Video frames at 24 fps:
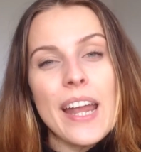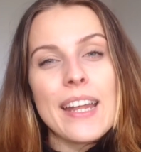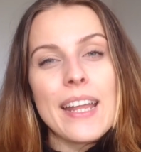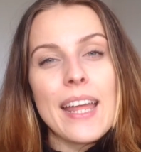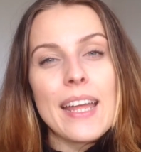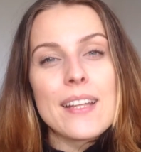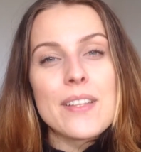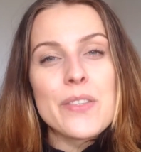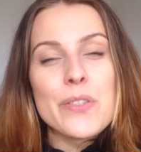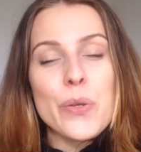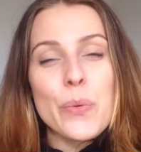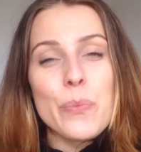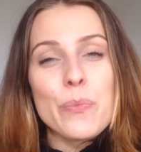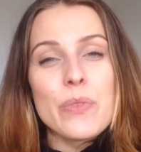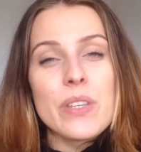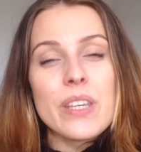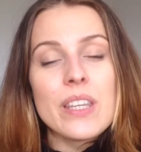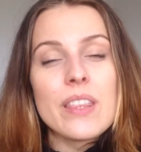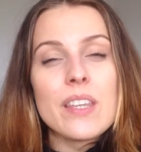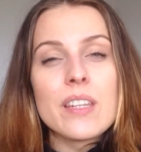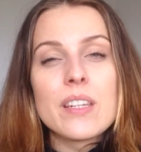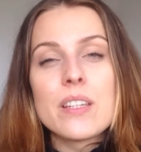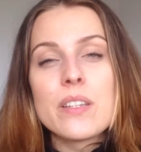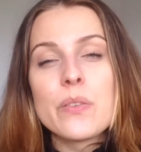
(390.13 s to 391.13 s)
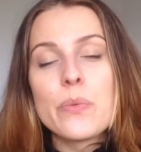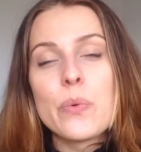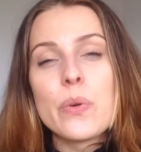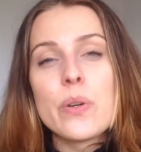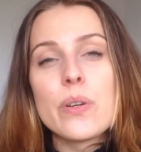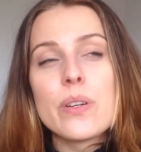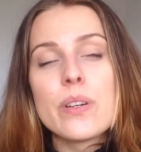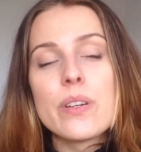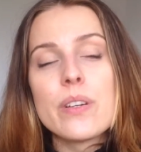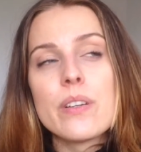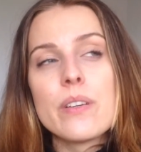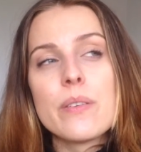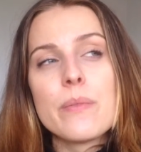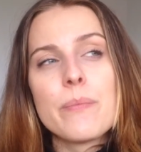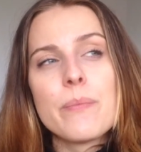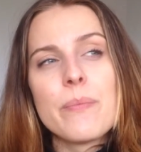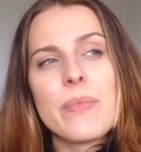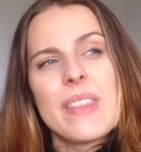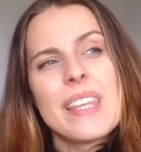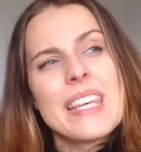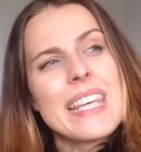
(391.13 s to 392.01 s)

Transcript: and get something that it was um,